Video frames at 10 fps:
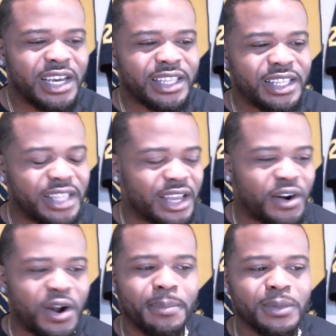that are
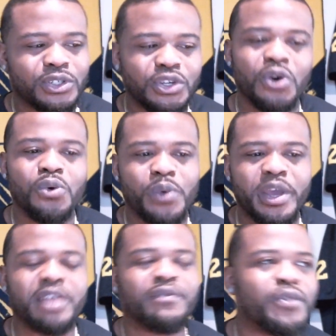almost no
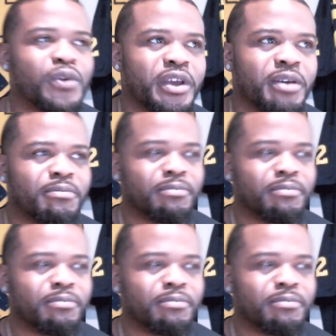win for him.